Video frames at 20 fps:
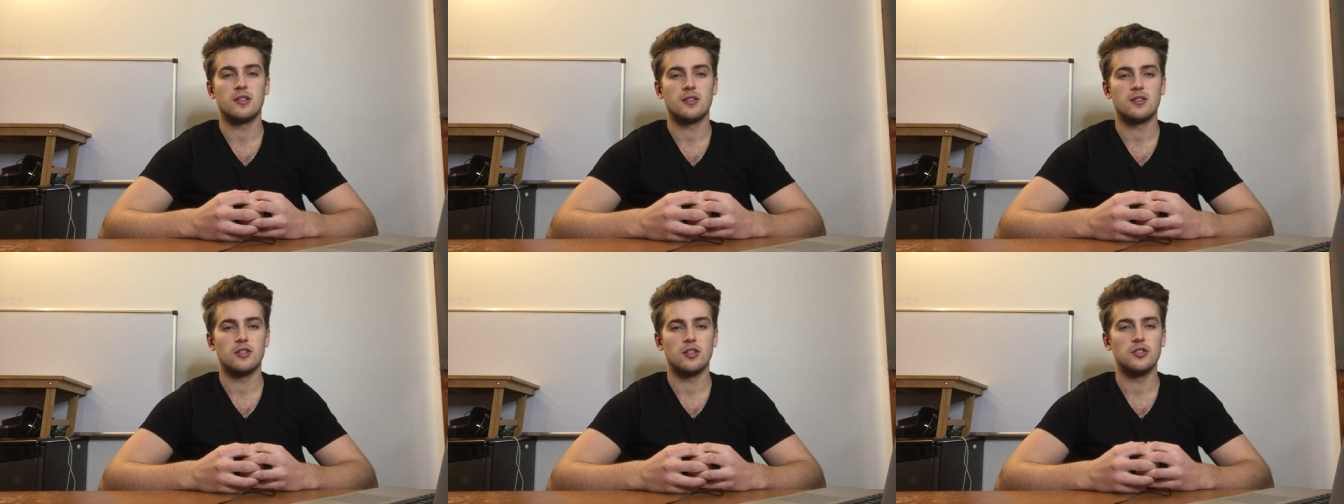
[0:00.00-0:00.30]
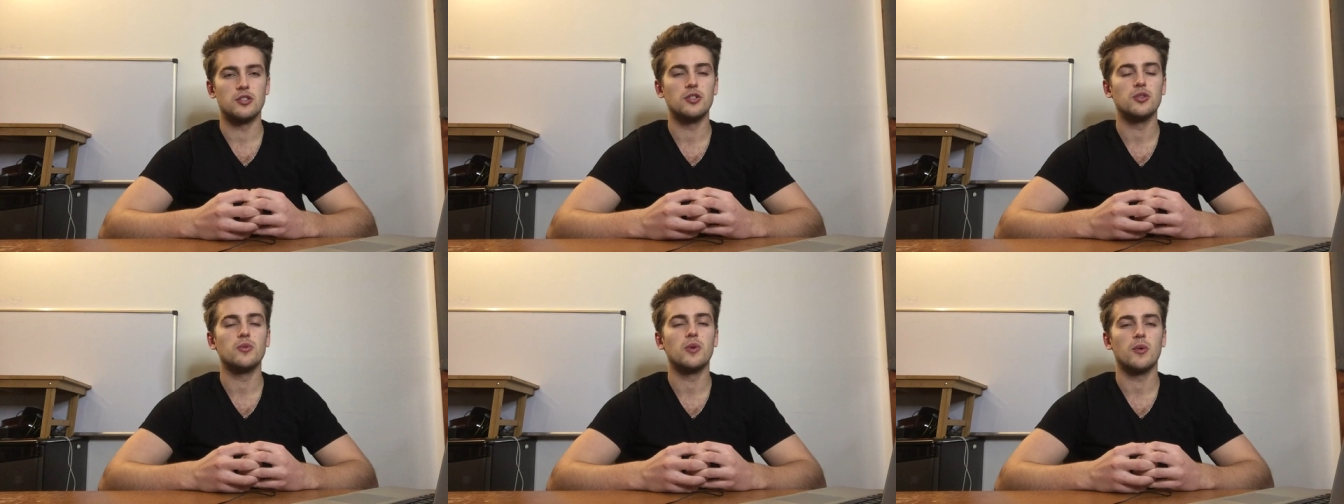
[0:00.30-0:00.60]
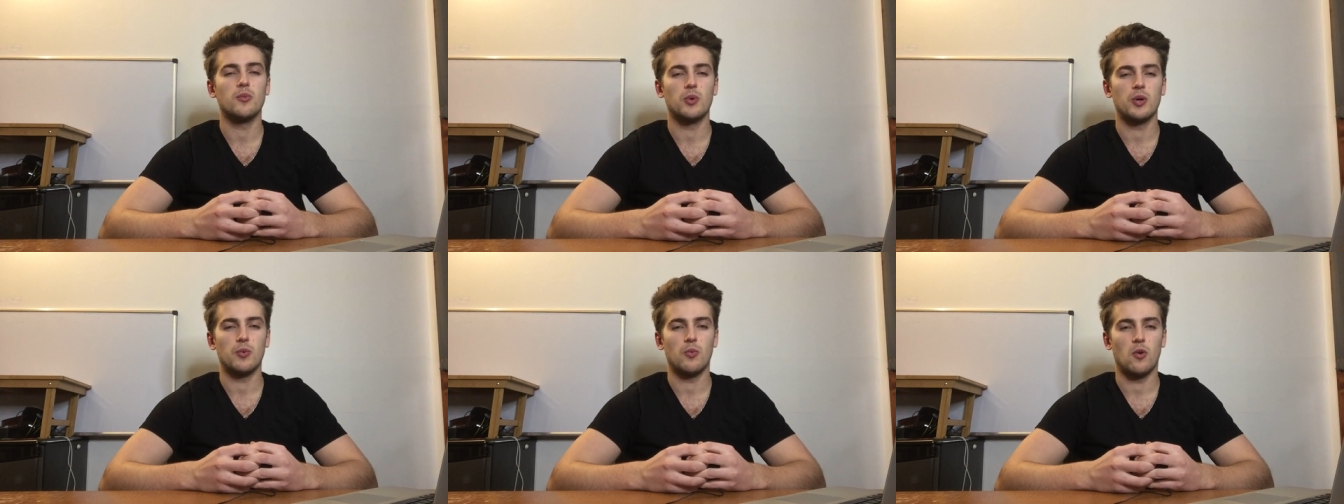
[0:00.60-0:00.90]
to do
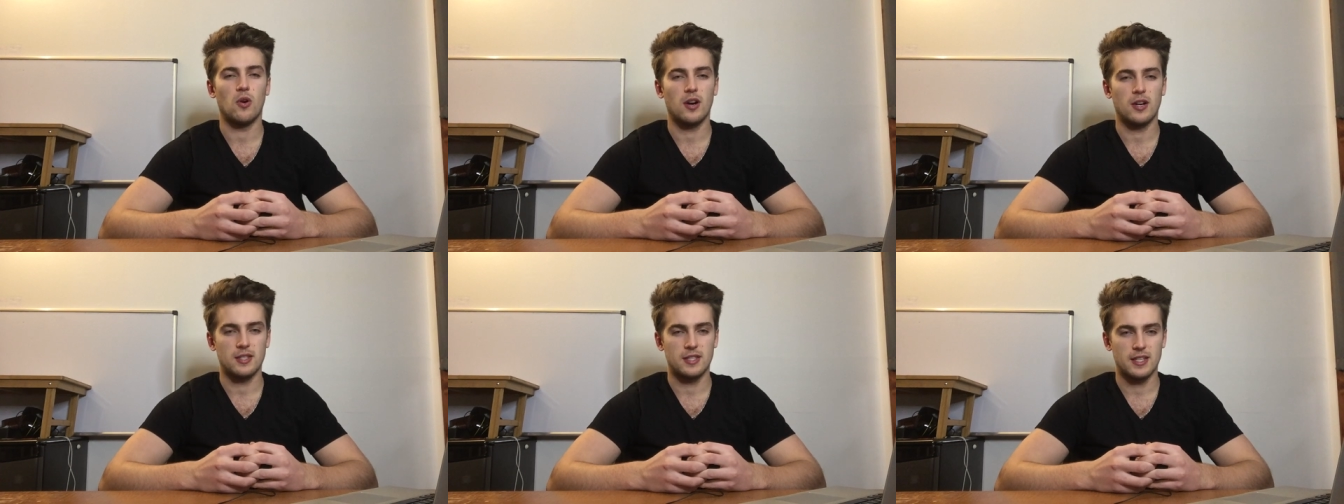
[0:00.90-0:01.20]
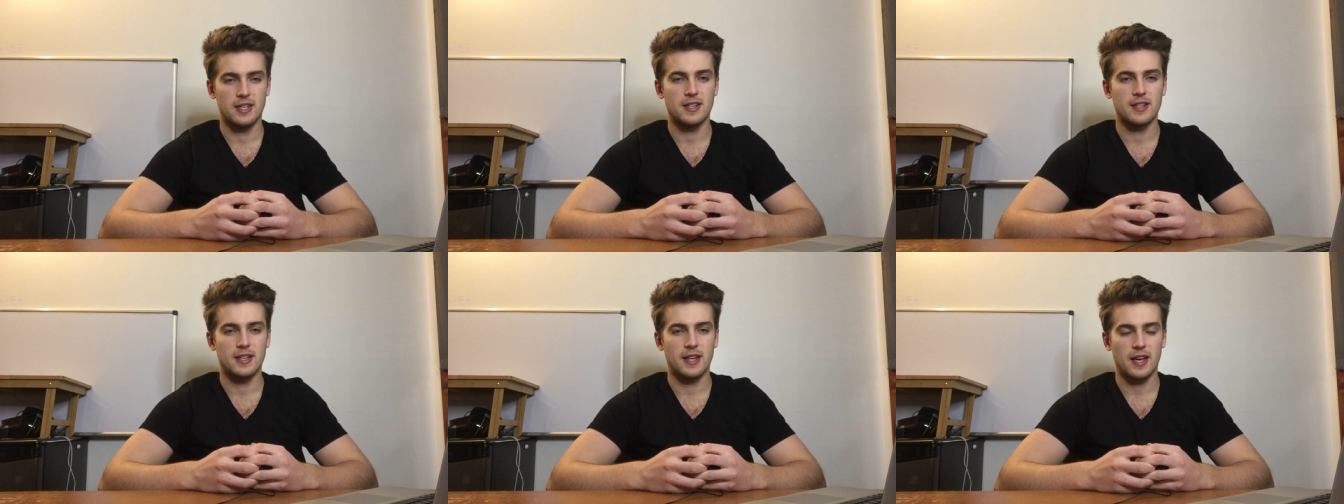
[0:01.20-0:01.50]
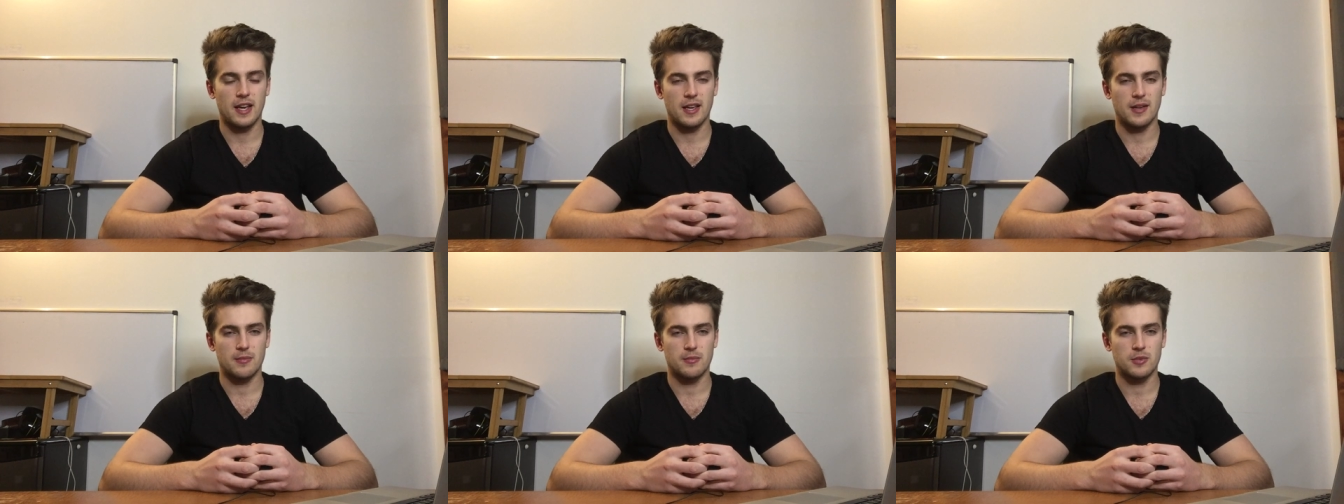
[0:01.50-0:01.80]
what we want in
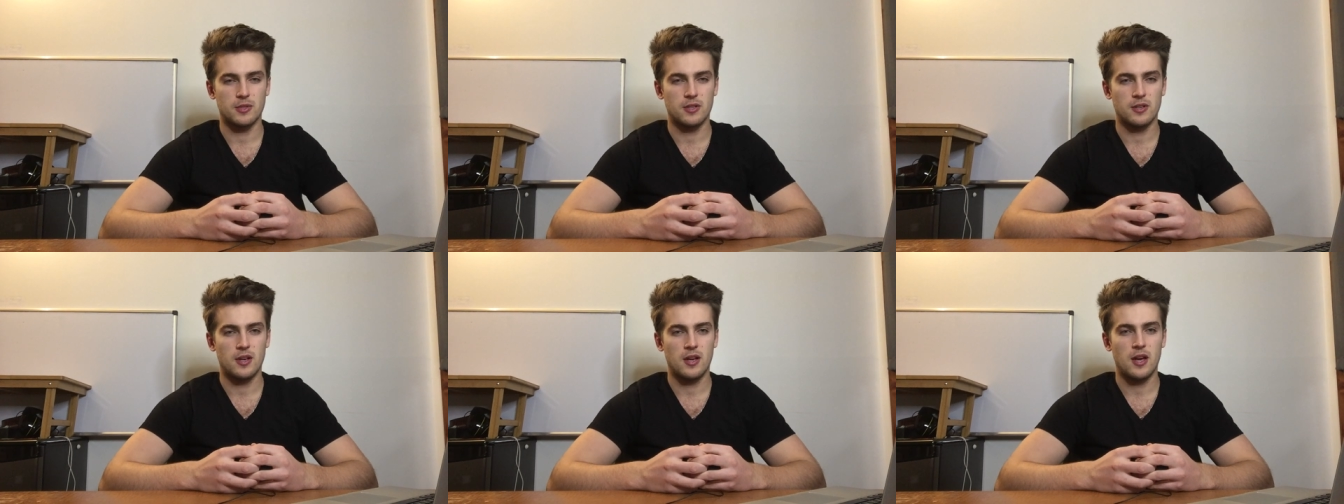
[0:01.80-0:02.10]
games.